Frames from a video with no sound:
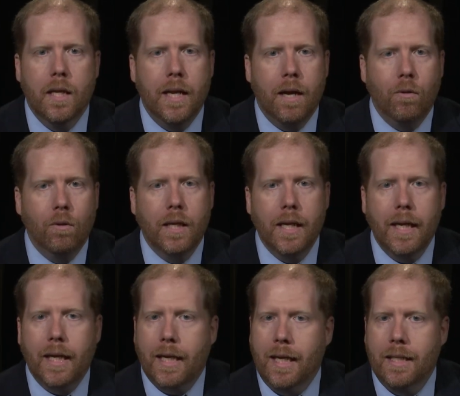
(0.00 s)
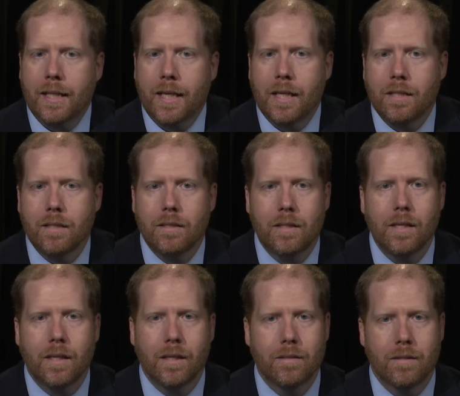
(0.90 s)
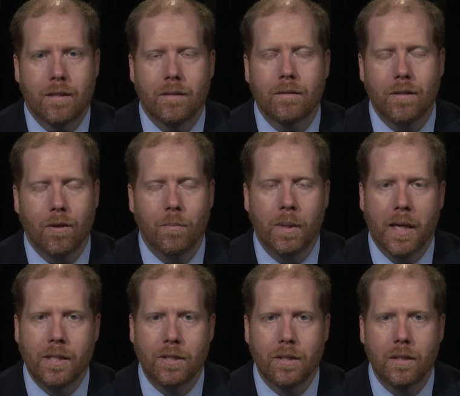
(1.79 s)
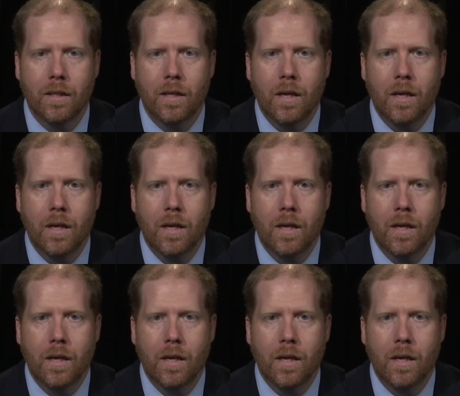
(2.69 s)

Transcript: Now, looking at, can the agency consider termination?